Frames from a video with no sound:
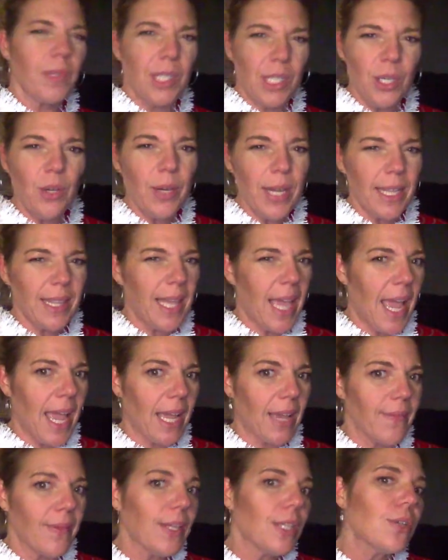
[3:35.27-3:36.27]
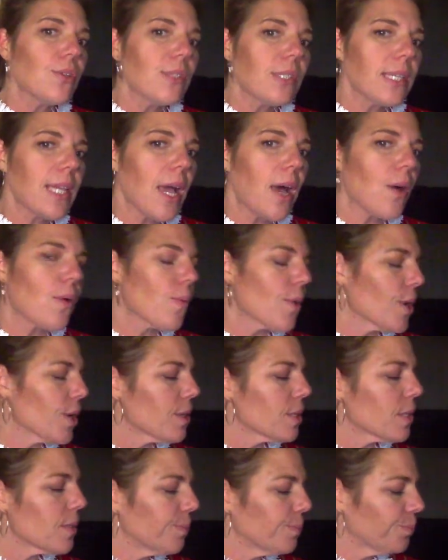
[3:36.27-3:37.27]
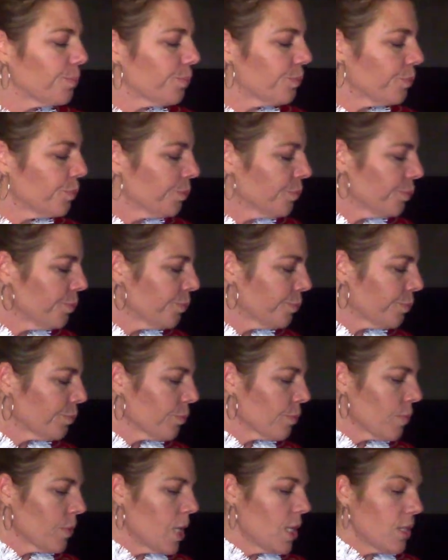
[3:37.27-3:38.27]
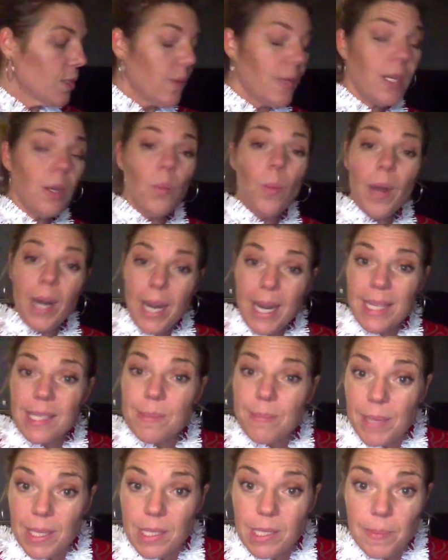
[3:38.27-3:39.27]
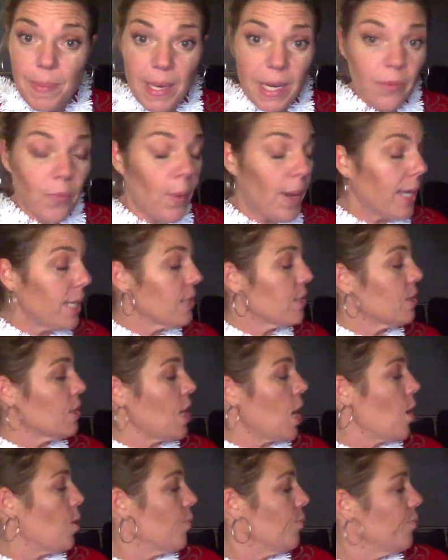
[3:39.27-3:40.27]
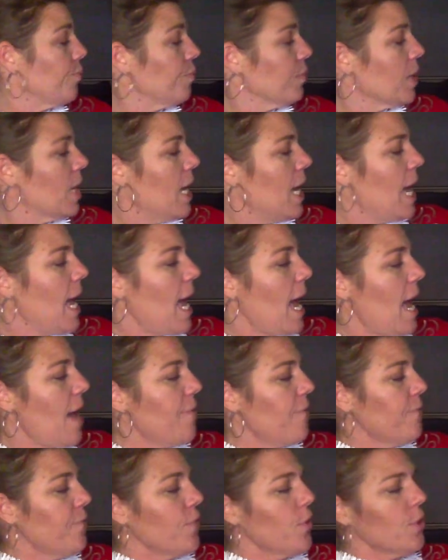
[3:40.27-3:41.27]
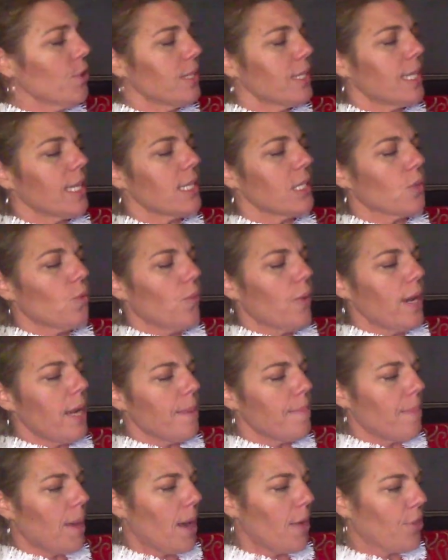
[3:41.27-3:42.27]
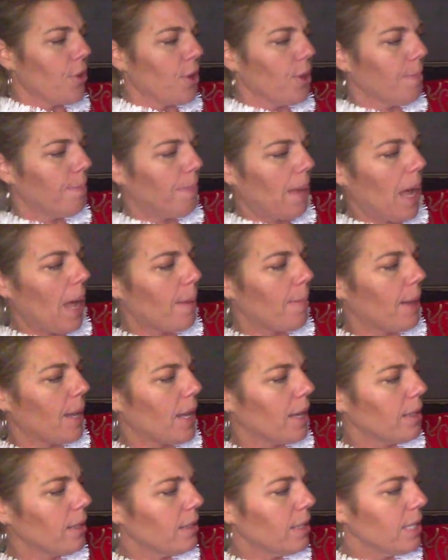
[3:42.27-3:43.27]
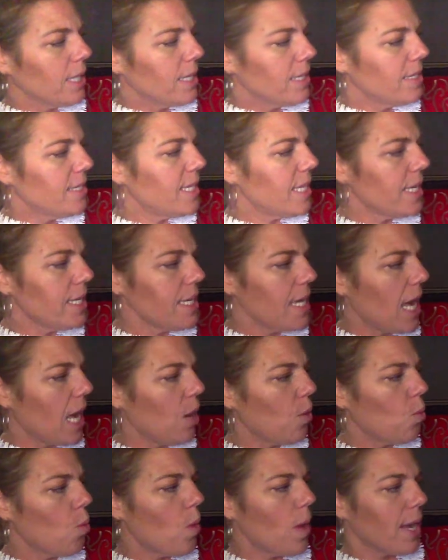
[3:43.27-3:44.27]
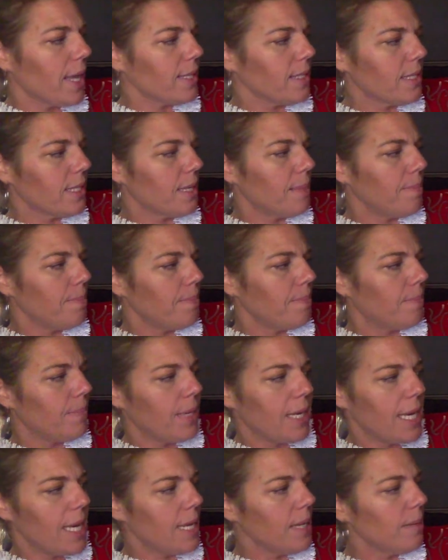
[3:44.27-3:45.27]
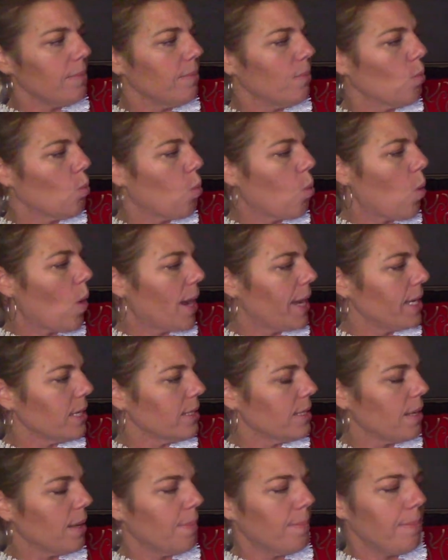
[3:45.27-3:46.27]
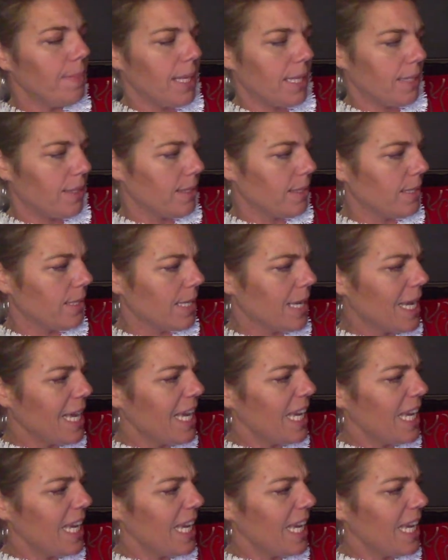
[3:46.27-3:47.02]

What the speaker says: You'll get the hang of it. You'll see how it works. So he wanted his mittens made of white as snow. At first, his grandmother, Baba, did not want to knit white mittens.